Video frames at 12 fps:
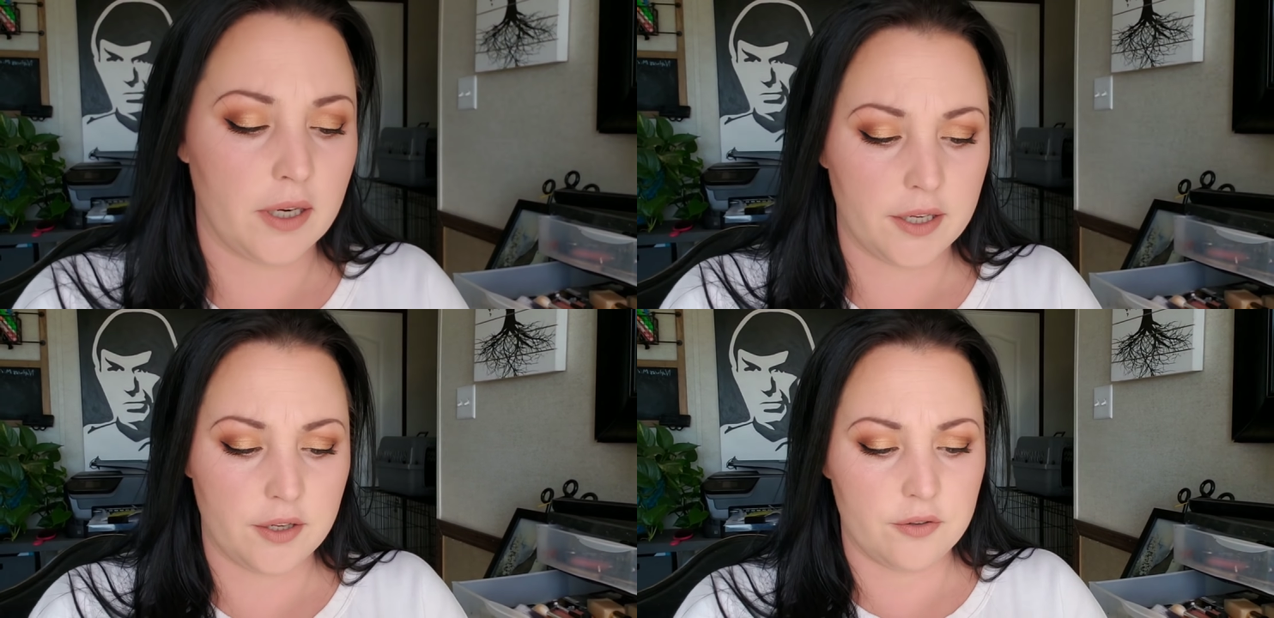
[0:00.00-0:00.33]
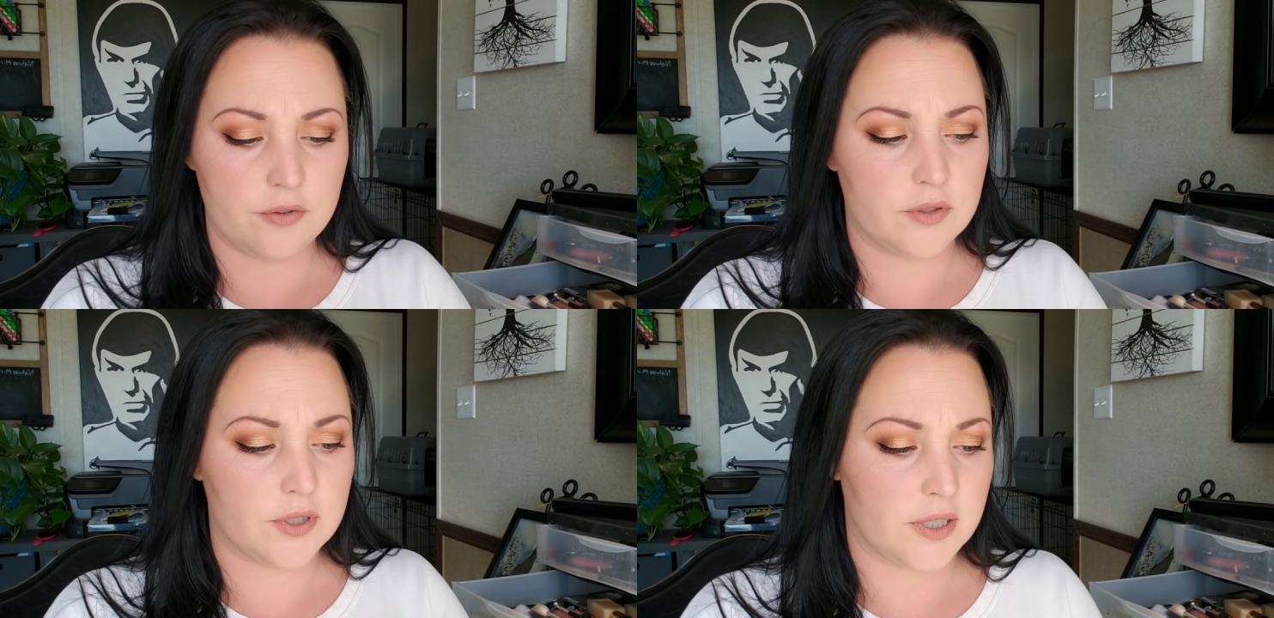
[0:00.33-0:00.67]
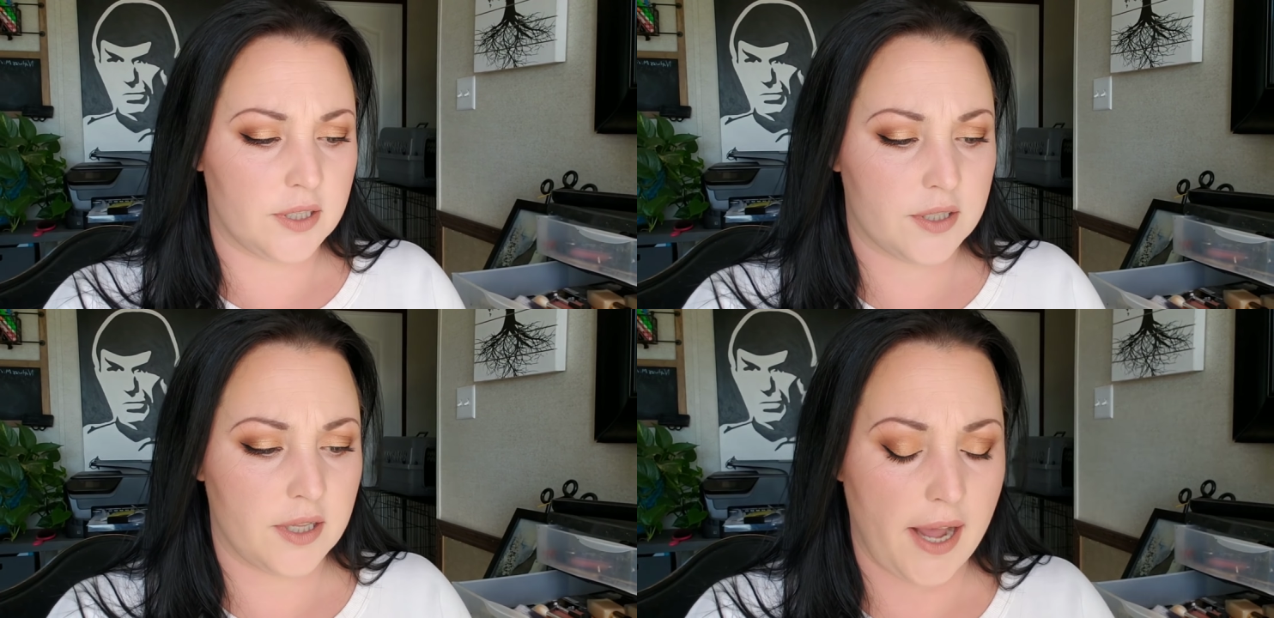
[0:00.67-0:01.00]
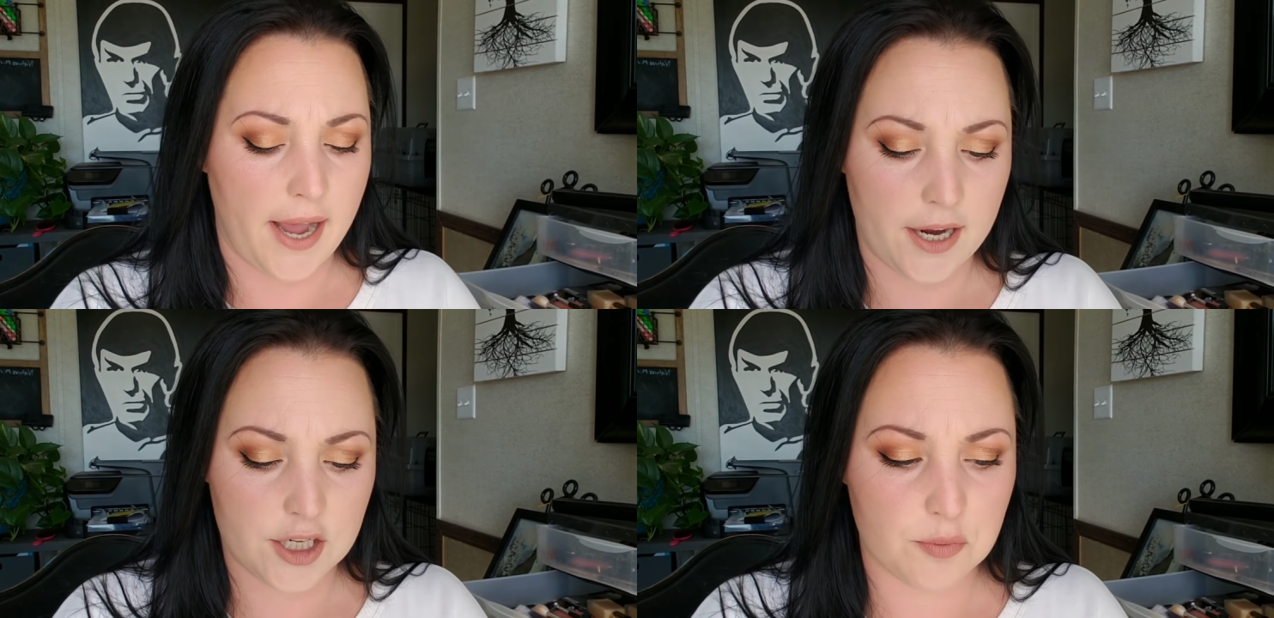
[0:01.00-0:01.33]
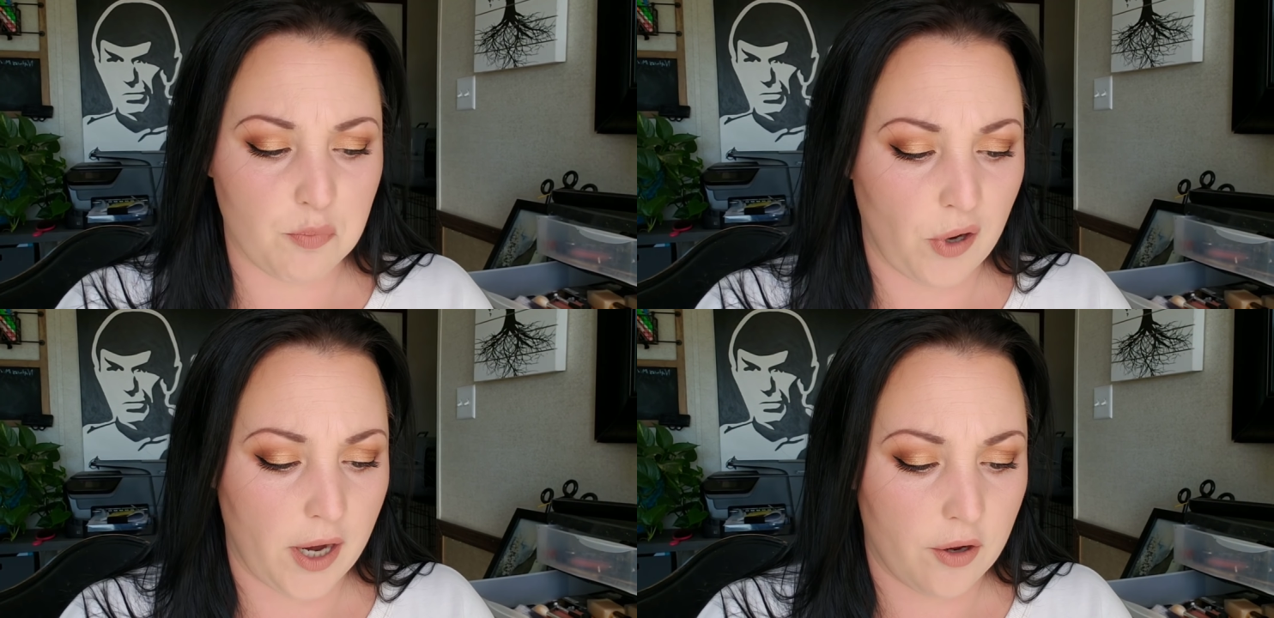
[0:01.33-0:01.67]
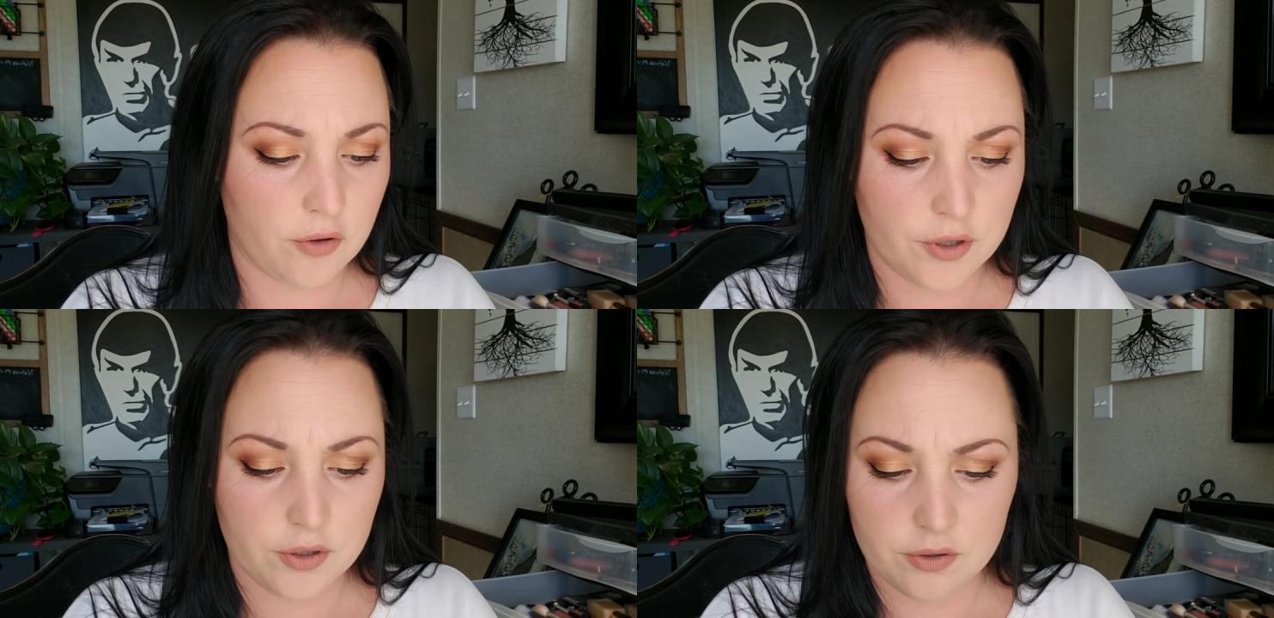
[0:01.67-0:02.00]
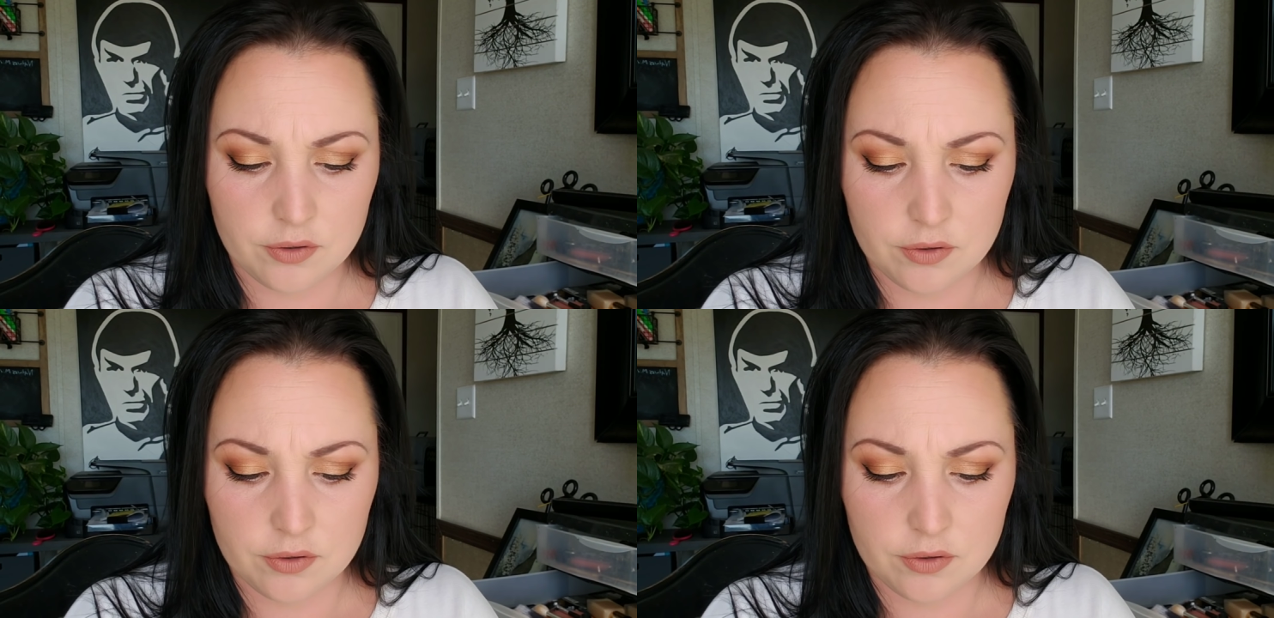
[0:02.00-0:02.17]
I use is the ash brown.